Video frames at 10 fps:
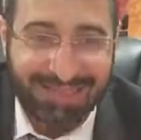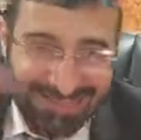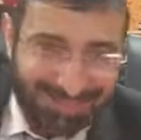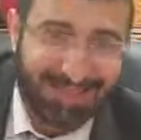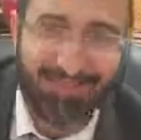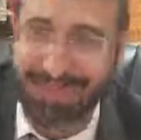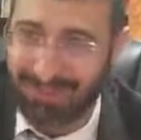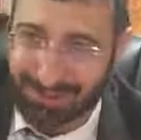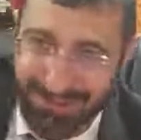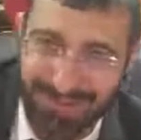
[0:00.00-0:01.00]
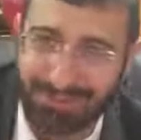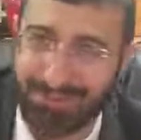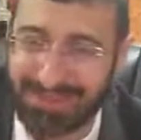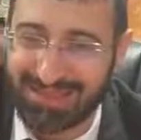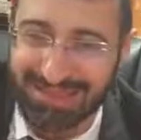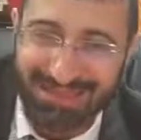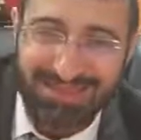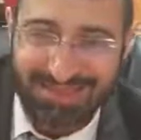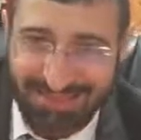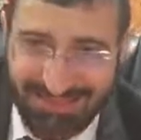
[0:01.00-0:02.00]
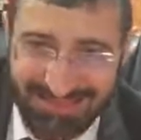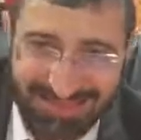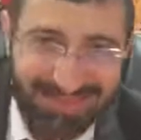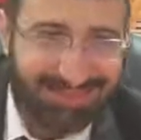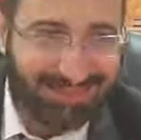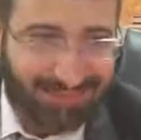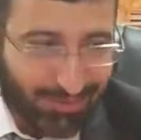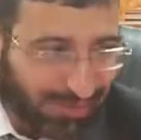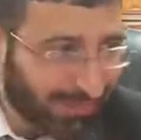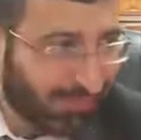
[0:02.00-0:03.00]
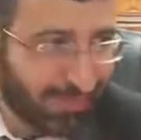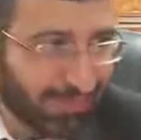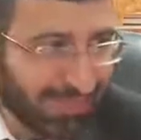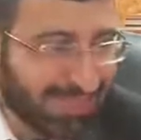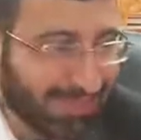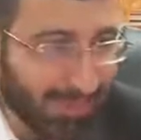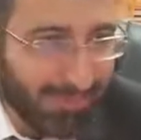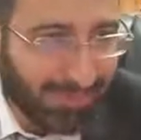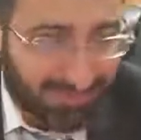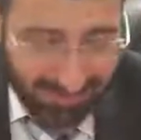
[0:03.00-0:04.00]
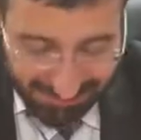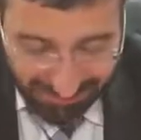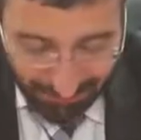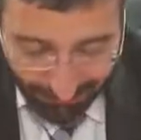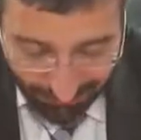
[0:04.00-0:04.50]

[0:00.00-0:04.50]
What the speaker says: next time Birkat Kohanim will be in the Kohanim will be blessing people, then you'll